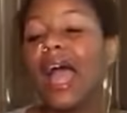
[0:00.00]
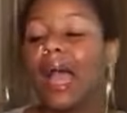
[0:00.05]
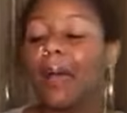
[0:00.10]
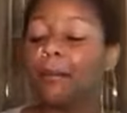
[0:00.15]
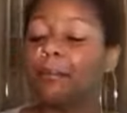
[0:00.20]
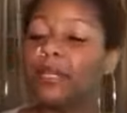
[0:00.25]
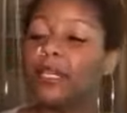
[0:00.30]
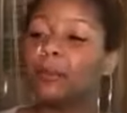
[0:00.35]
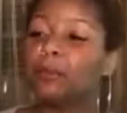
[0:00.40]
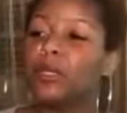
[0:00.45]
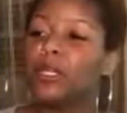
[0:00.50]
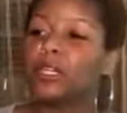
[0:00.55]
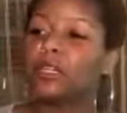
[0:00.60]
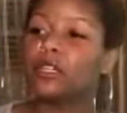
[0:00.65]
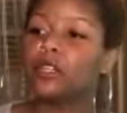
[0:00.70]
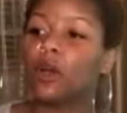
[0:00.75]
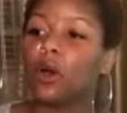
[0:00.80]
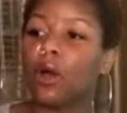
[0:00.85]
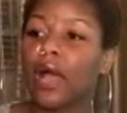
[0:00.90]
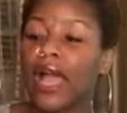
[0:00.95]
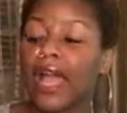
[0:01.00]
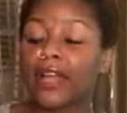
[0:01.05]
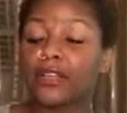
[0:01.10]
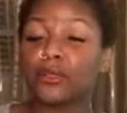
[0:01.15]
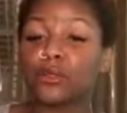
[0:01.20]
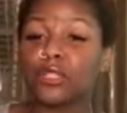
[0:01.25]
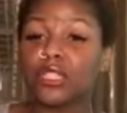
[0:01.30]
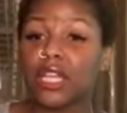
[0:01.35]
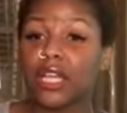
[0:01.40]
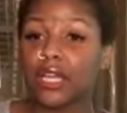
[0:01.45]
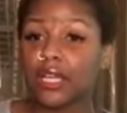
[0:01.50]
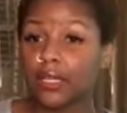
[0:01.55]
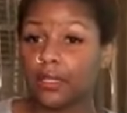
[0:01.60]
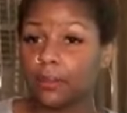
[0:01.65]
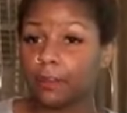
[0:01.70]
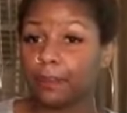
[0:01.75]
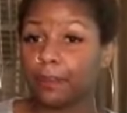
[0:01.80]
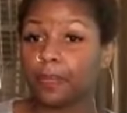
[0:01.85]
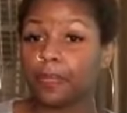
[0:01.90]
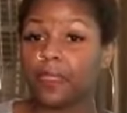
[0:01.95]
me being on
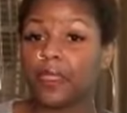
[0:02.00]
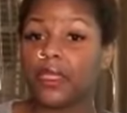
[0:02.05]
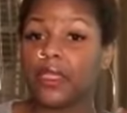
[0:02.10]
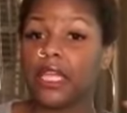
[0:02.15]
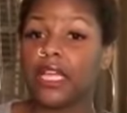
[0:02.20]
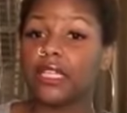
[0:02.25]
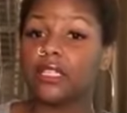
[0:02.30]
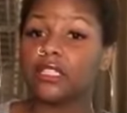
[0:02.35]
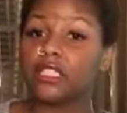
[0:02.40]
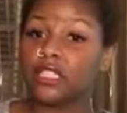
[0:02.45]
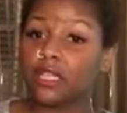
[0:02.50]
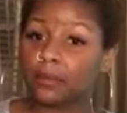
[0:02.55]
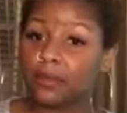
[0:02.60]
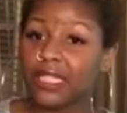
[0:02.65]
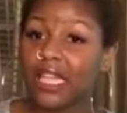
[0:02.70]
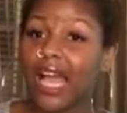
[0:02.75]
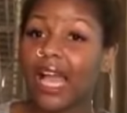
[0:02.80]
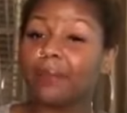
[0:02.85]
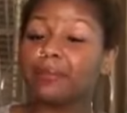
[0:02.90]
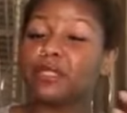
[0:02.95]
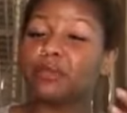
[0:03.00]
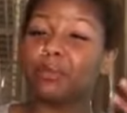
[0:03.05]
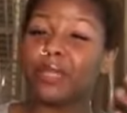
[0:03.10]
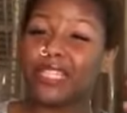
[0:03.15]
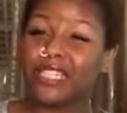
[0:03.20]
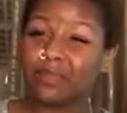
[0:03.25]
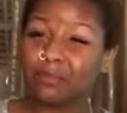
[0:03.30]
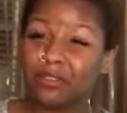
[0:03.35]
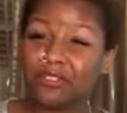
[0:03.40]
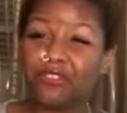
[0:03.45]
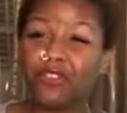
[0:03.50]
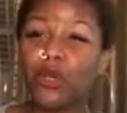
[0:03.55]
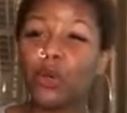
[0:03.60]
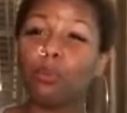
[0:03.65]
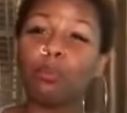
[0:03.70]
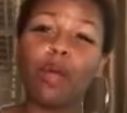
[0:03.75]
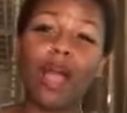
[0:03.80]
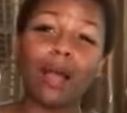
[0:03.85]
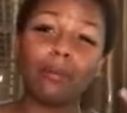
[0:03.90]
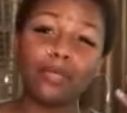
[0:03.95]
Accutane, it sometimes makes me feel
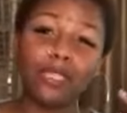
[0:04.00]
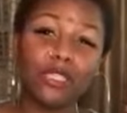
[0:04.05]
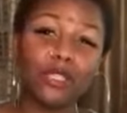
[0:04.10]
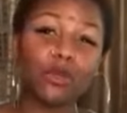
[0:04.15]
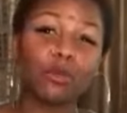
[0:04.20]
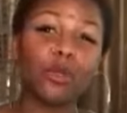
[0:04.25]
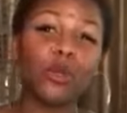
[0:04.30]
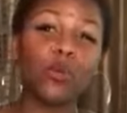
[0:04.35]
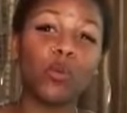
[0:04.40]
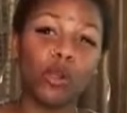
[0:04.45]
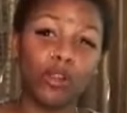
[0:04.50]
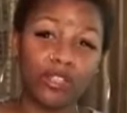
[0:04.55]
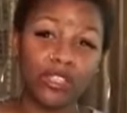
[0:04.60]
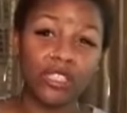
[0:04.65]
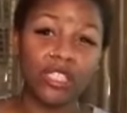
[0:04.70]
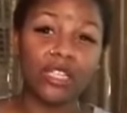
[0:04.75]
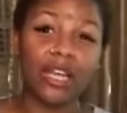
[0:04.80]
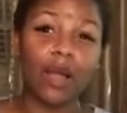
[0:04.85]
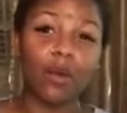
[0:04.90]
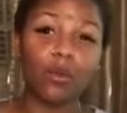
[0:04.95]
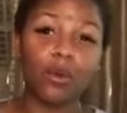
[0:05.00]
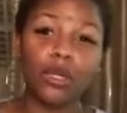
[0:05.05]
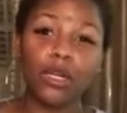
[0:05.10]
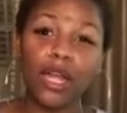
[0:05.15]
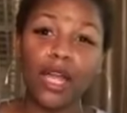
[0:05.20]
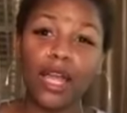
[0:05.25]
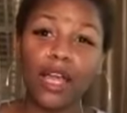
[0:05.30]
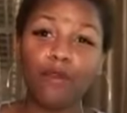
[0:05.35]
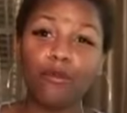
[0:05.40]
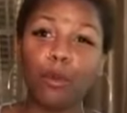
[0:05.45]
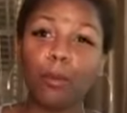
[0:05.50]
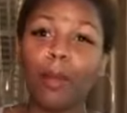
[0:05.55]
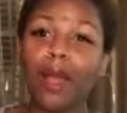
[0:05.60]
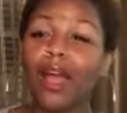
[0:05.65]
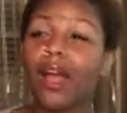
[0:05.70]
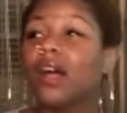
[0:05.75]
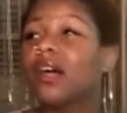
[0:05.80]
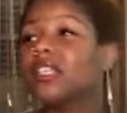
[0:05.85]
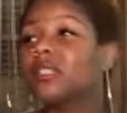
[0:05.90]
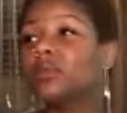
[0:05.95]
probably a little bit worse than I would have. But my
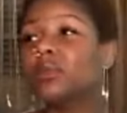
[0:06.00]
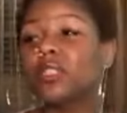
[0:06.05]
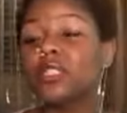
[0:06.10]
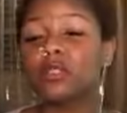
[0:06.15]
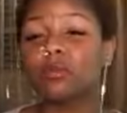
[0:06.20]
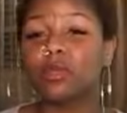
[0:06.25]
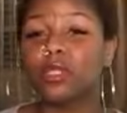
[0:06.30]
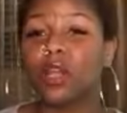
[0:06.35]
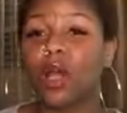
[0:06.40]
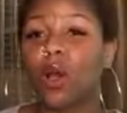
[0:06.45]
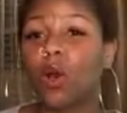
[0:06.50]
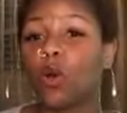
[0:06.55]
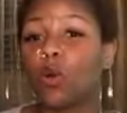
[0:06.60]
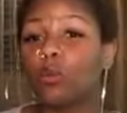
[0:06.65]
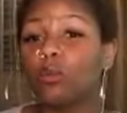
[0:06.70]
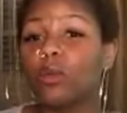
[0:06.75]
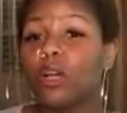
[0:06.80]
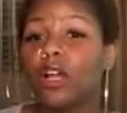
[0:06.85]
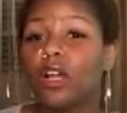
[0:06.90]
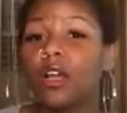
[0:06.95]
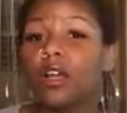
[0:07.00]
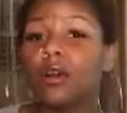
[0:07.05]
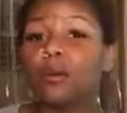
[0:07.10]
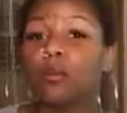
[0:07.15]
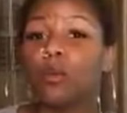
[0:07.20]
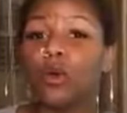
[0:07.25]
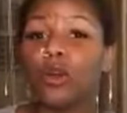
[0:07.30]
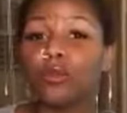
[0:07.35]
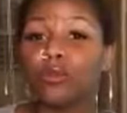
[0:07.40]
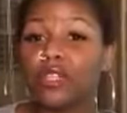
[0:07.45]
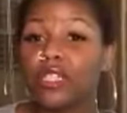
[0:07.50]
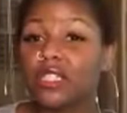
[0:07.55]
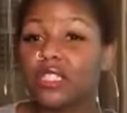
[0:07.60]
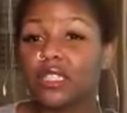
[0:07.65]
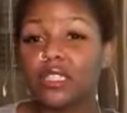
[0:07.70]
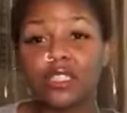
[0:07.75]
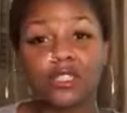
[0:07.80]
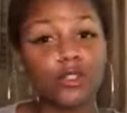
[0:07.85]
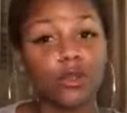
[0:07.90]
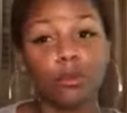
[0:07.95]
husband has been home more
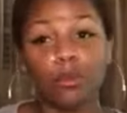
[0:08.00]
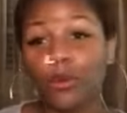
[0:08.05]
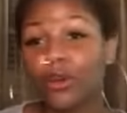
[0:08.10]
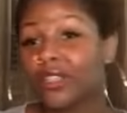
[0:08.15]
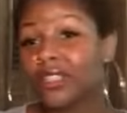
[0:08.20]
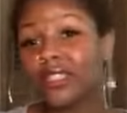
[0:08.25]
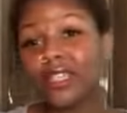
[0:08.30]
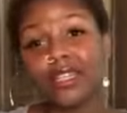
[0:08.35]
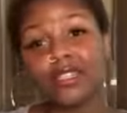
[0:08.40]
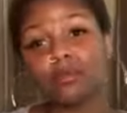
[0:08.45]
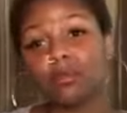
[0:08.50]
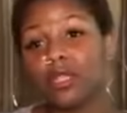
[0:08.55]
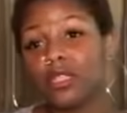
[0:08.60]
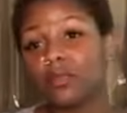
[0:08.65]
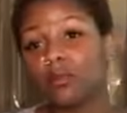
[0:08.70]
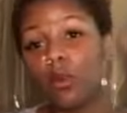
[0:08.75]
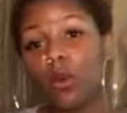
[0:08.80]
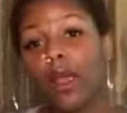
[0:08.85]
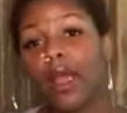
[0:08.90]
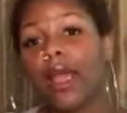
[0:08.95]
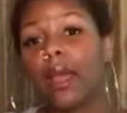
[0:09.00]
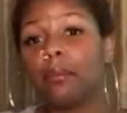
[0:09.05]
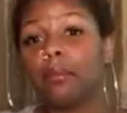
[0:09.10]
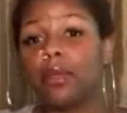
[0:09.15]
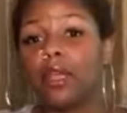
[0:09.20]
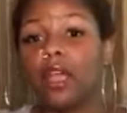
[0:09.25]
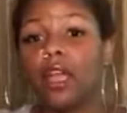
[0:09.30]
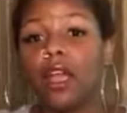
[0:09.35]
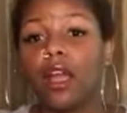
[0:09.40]
recently, so more sex means more happy.